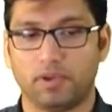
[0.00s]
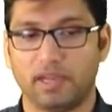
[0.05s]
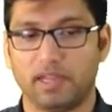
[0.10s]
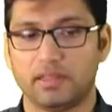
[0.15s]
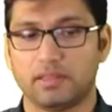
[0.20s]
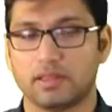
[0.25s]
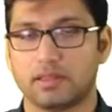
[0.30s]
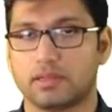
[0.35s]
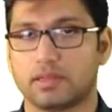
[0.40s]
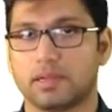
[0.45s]

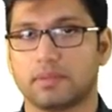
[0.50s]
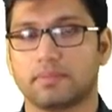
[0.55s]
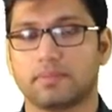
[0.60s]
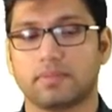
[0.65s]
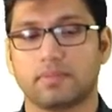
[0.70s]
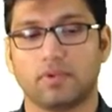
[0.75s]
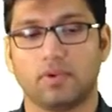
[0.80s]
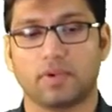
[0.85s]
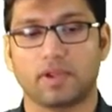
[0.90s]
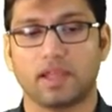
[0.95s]
pulley
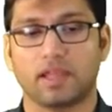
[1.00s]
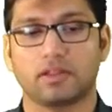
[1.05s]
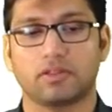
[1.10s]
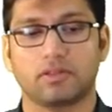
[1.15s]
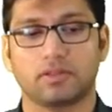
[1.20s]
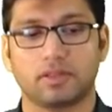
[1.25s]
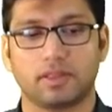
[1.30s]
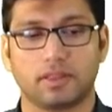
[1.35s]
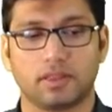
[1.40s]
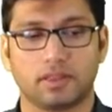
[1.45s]
system,
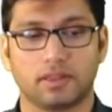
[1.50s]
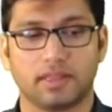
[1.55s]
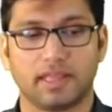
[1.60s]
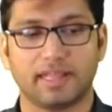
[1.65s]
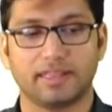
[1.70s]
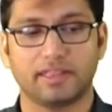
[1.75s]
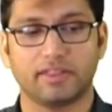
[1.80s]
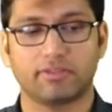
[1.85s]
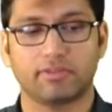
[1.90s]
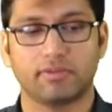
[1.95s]
okay,
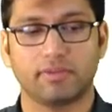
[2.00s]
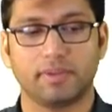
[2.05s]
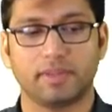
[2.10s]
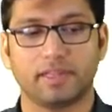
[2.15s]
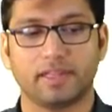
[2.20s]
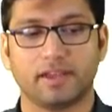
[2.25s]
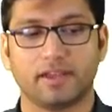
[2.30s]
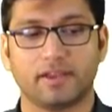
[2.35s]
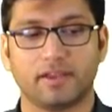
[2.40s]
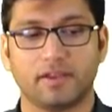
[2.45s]
then this will
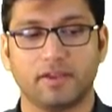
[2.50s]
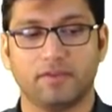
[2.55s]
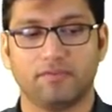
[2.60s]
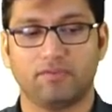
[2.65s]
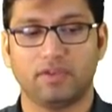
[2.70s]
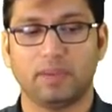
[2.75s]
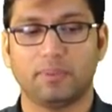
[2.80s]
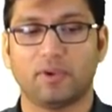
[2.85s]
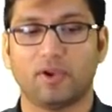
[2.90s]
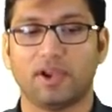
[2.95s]
be the
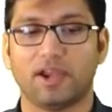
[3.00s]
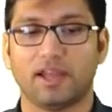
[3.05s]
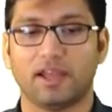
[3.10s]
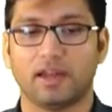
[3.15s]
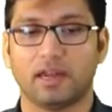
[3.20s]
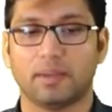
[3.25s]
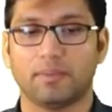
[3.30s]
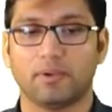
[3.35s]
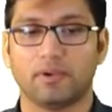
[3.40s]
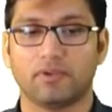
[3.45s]
free body
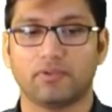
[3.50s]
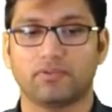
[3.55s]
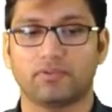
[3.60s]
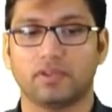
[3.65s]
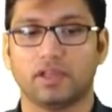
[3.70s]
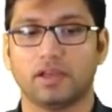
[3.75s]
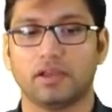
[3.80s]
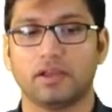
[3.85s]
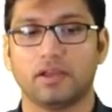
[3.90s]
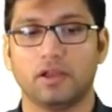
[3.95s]
diagram
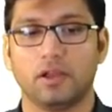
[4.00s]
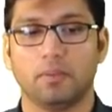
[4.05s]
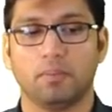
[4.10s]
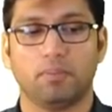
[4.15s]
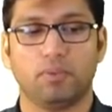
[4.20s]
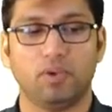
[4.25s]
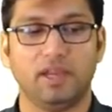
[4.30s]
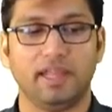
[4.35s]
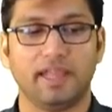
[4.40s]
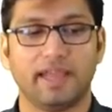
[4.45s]
of the
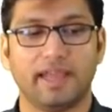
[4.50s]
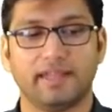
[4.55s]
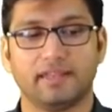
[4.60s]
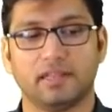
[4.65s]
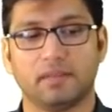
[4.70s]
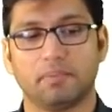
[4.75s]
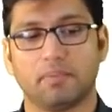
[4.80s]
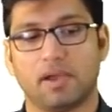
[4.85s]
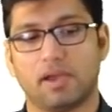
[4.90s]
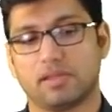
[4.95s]
pulley
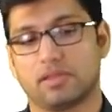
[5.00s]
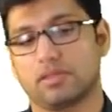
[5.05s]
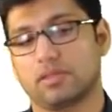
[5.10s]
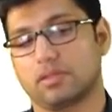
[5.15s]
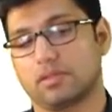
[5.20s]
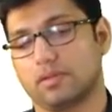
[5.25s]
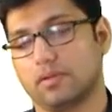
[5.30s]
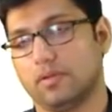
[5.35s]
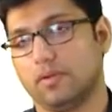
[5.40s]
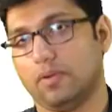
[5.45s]
and the
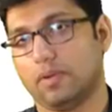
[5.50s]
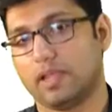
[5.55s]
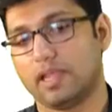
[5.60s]
mass.